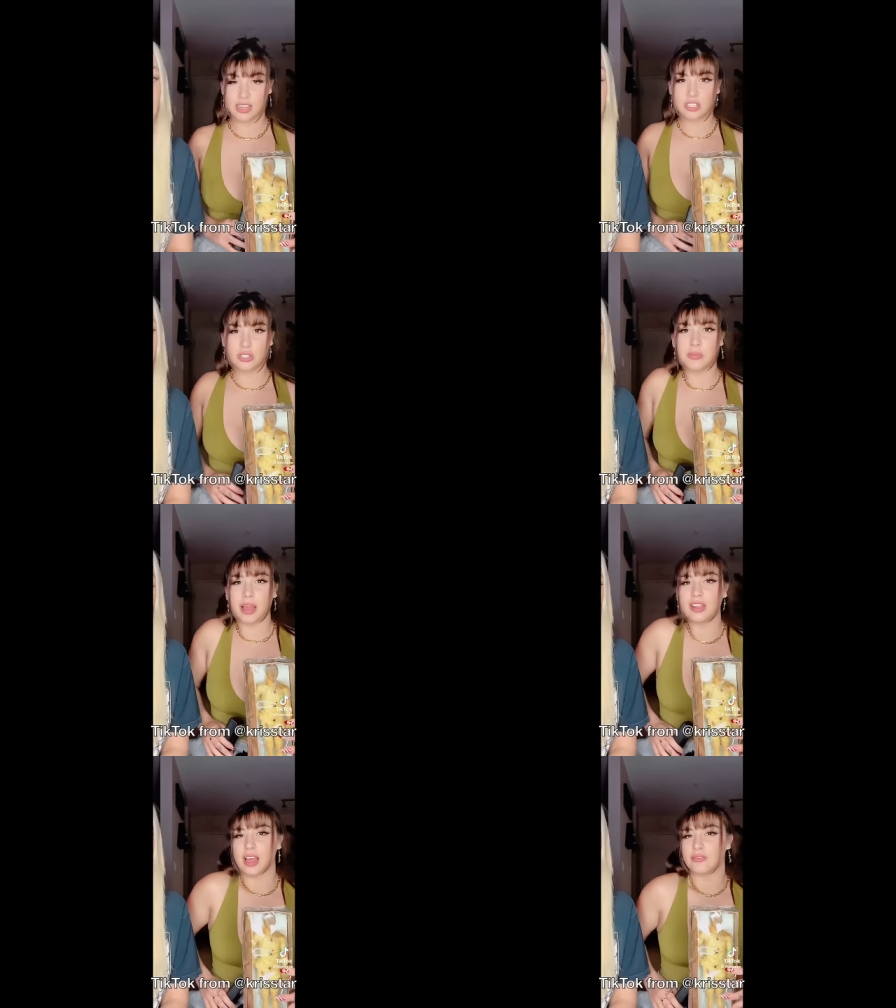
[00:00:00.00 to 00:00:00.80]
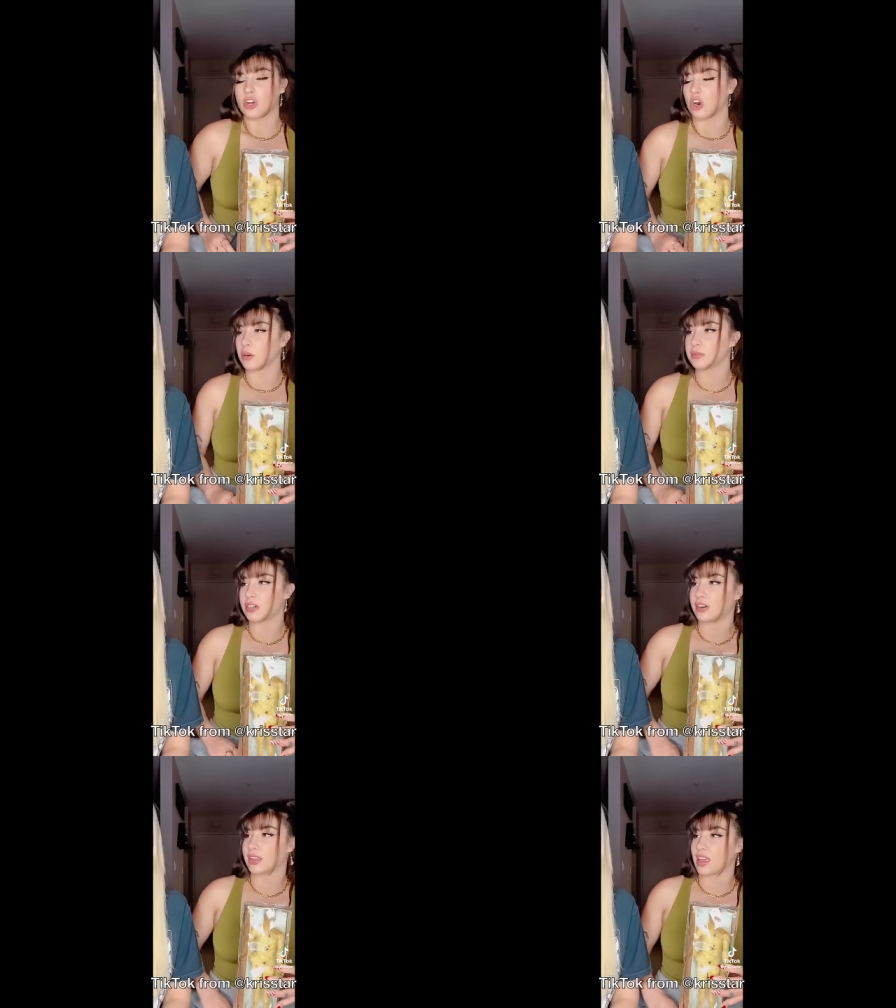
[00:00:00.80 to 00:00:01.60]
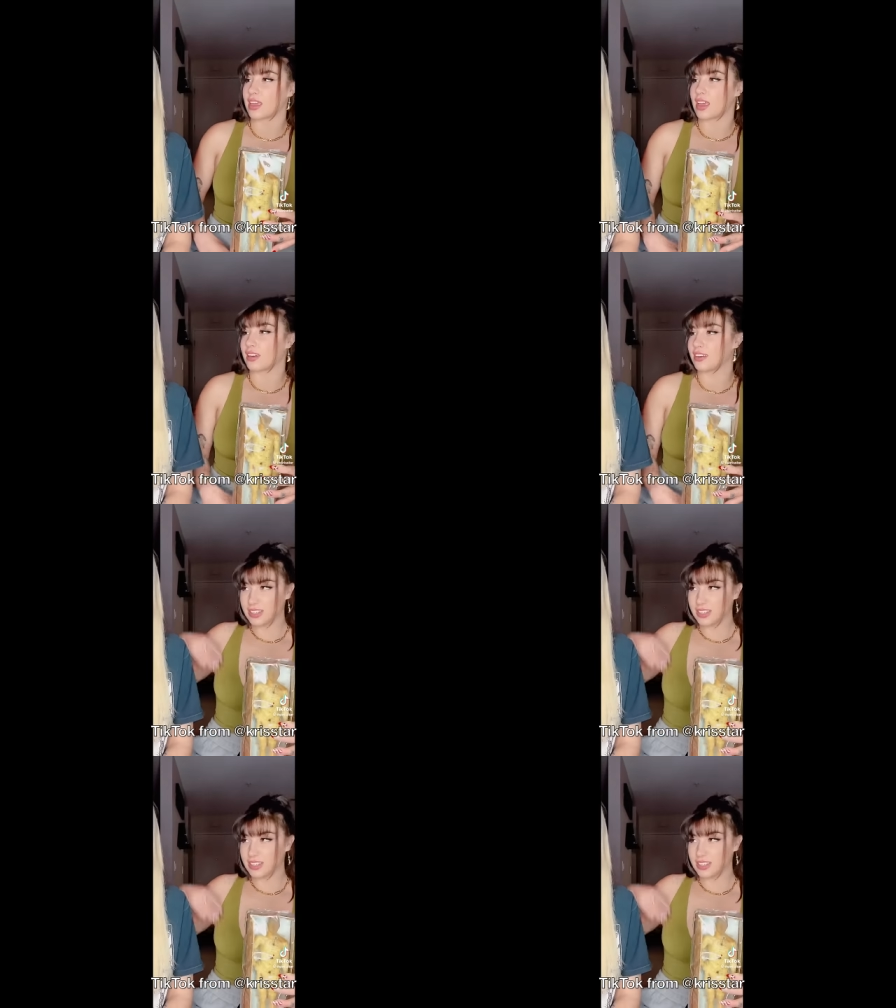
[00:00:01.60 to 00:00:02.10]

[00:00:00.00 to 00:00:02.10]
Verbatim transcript: Dude, my left arm's hurting again.